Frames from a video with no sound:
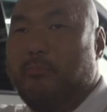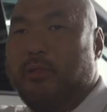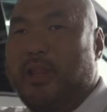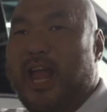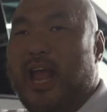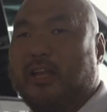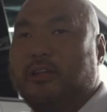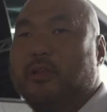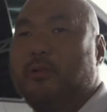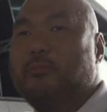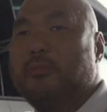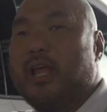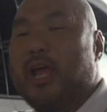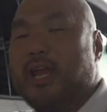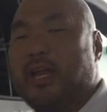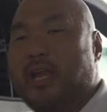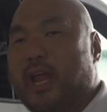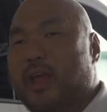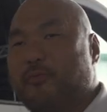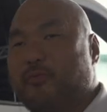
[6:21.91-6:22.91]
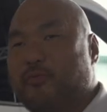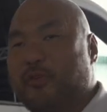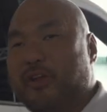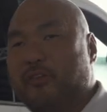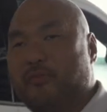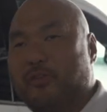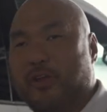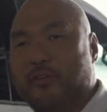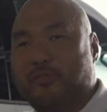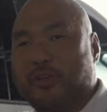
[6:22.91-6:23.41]
Platinum Line
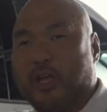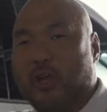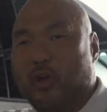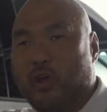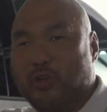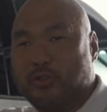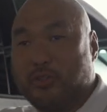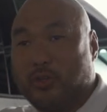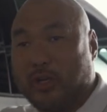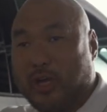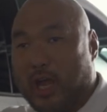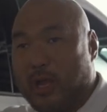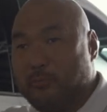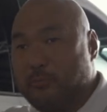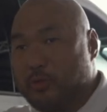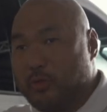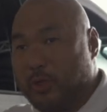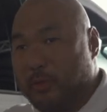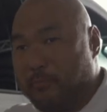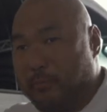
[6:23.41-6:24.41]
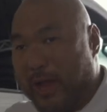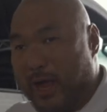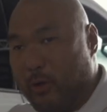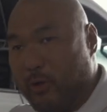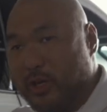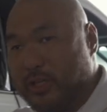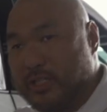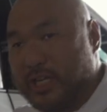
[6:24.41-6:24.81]
F-350 also comes with power